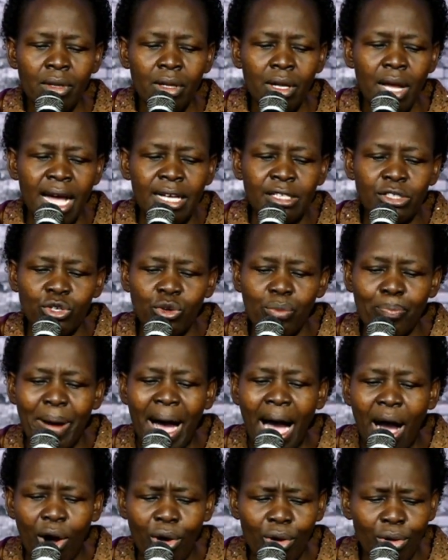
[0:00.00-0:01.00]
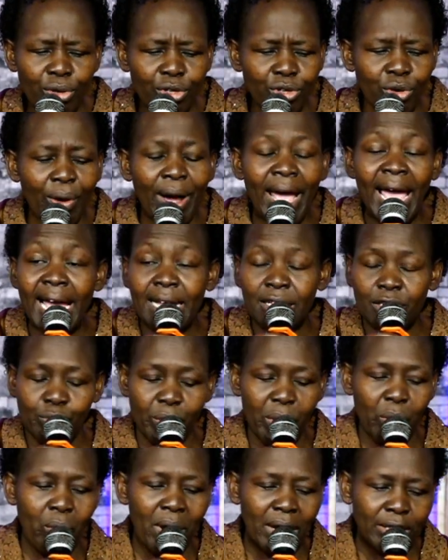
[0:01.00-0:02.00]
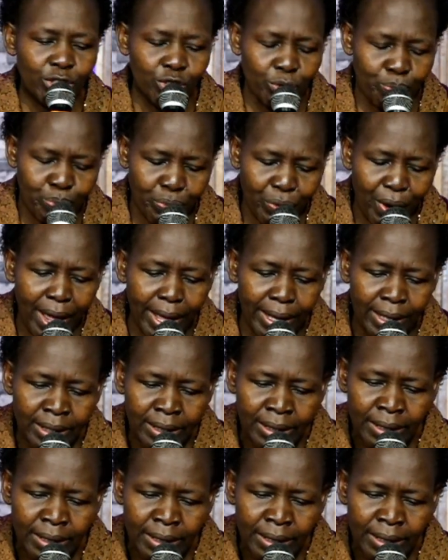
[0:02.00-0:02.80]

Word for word: as you bow your head, we want to pray.